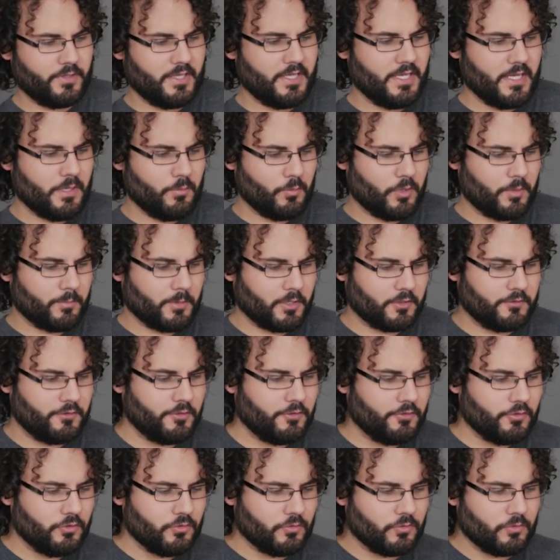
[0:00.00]
EM1
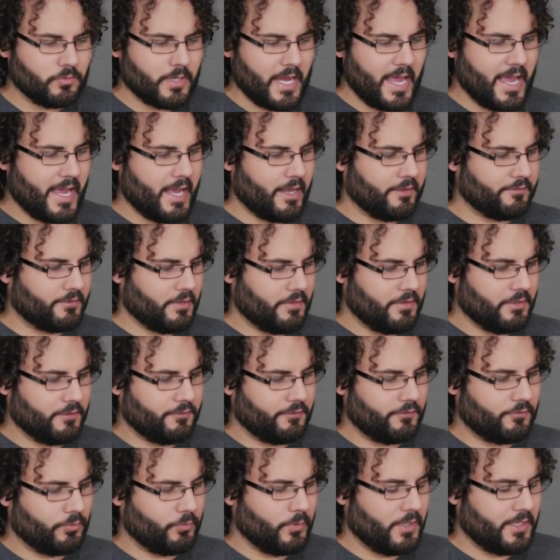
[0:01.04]
Mark II has
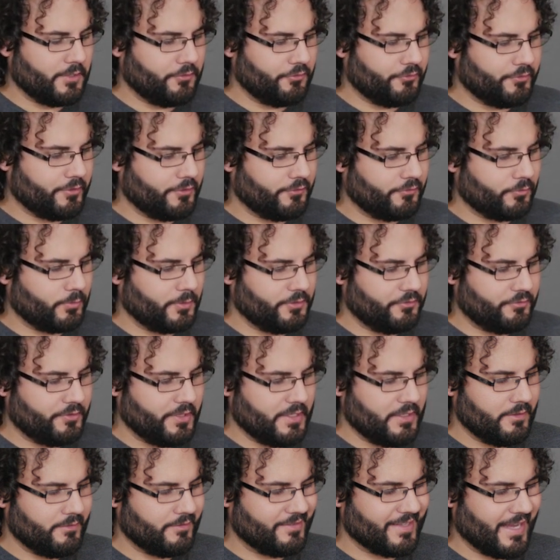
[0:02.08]
this switch to switch
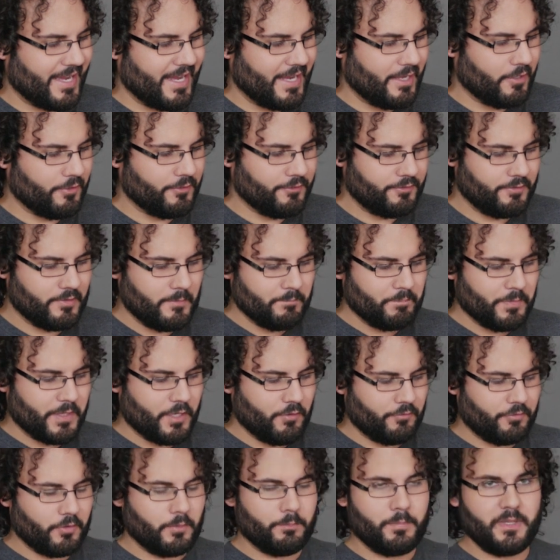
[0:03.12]
these dials
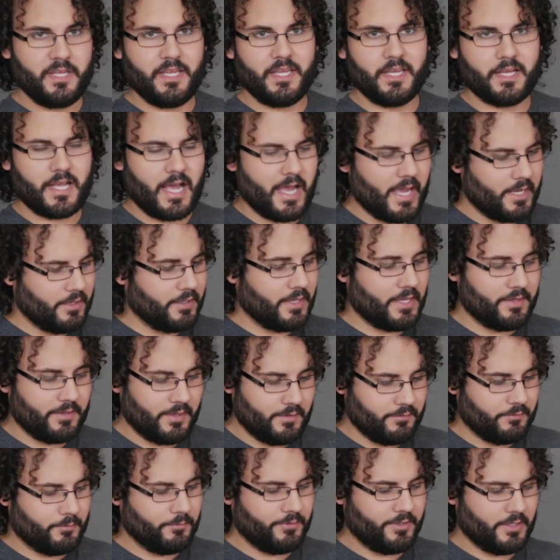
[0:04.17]
from being, I have
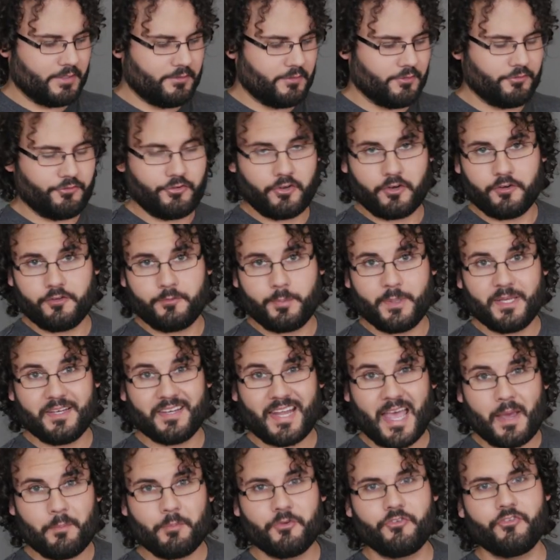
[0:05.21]
them set to shutter speed
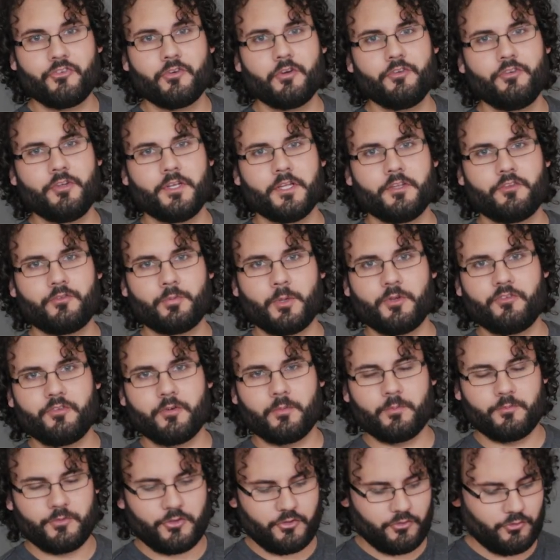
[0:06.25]
and aperture, and you can switch
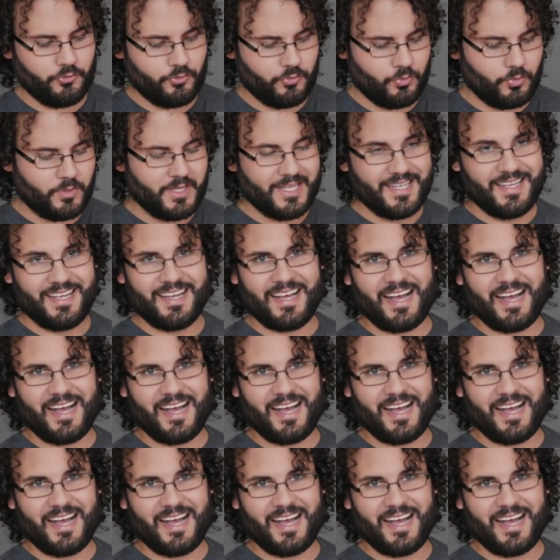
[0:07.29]
them to,